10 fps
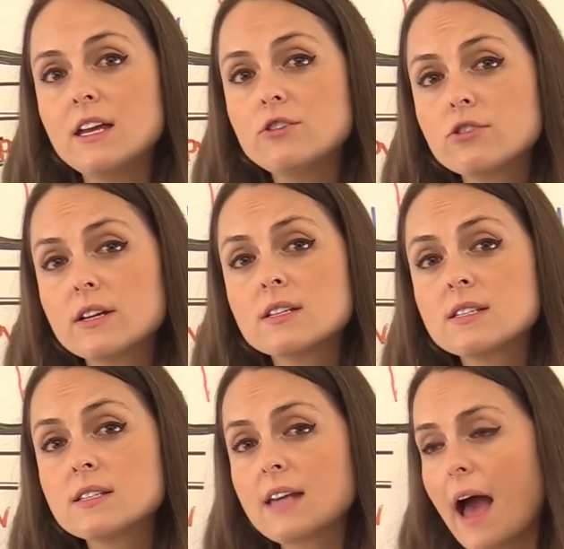
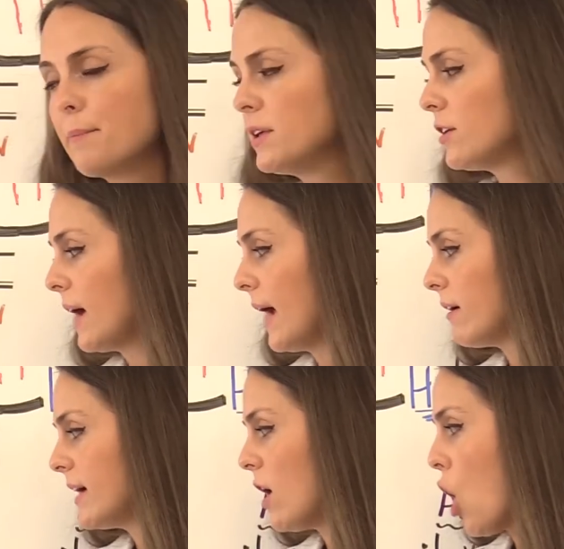intrascapular
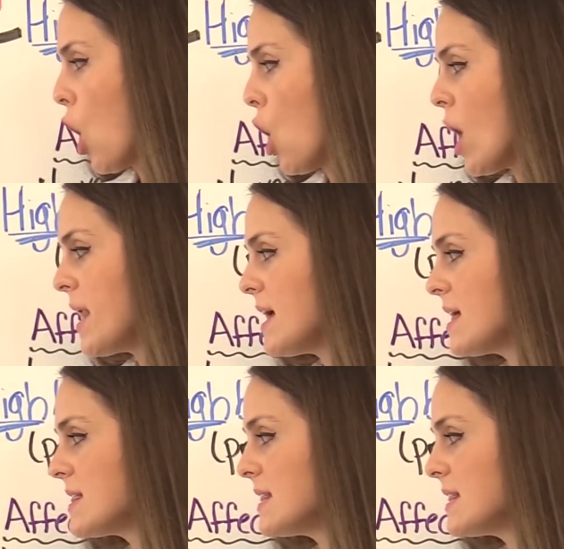area on